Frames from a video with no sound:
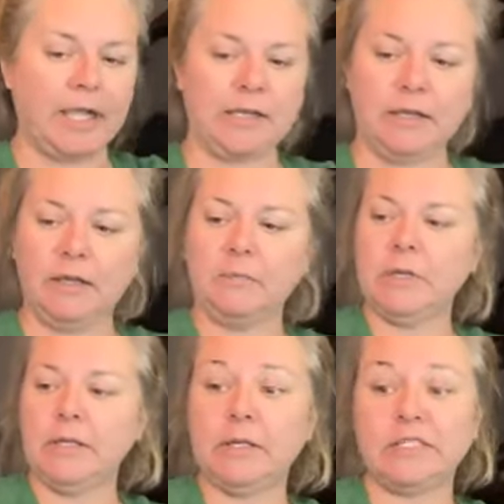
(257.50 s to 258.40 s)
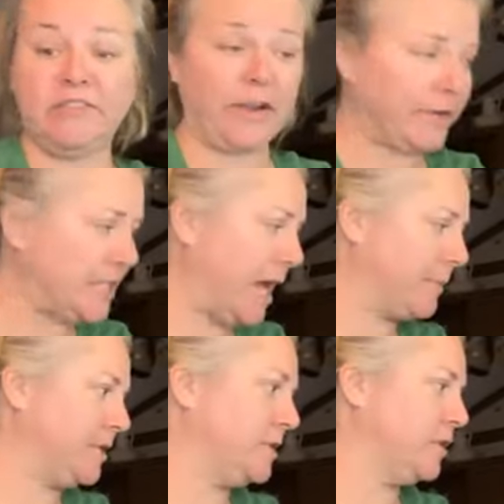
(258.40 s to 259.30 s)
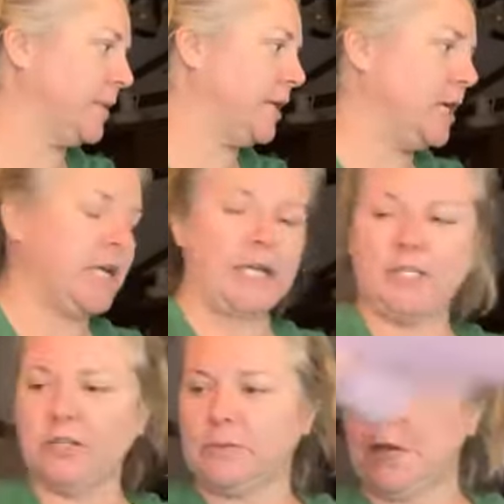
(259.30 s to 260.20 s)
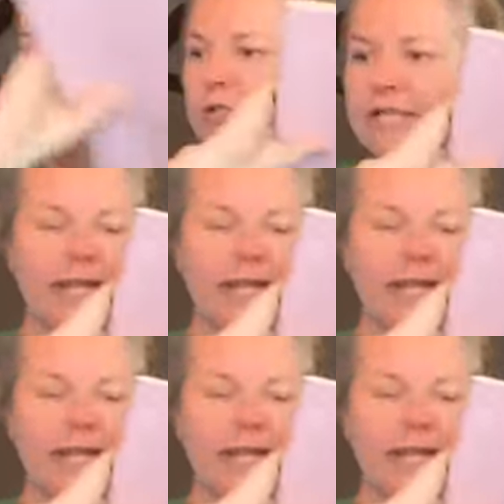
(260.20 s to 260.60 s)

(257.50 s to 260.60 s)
and it's very time consuming. It took me all